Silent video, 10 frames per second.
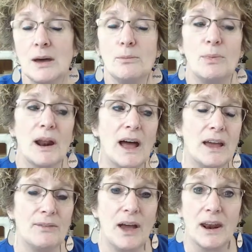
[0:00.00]
but I
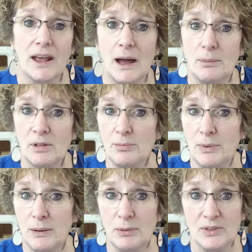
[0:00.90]
have had a couple of
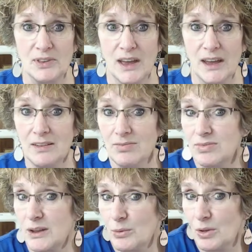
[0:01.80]
people say
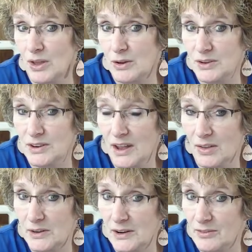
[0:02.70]
they really couldn't tell
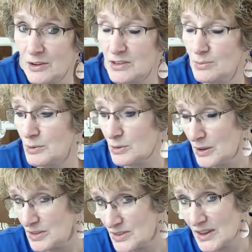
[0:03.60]
the difference
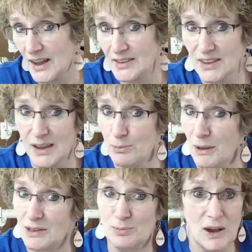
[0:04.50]
between sizing and
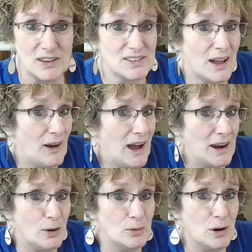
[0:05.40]
best press. Now, I
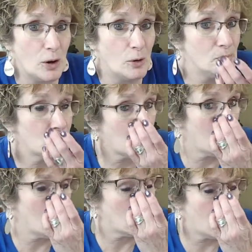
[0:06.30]
don't know.
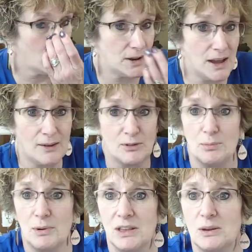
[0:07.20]
It's hard to have an
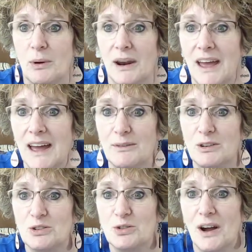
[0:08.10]
opinion when I
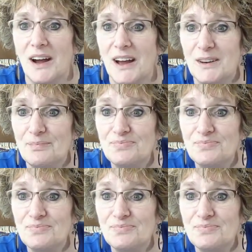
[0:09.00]
haven't tried.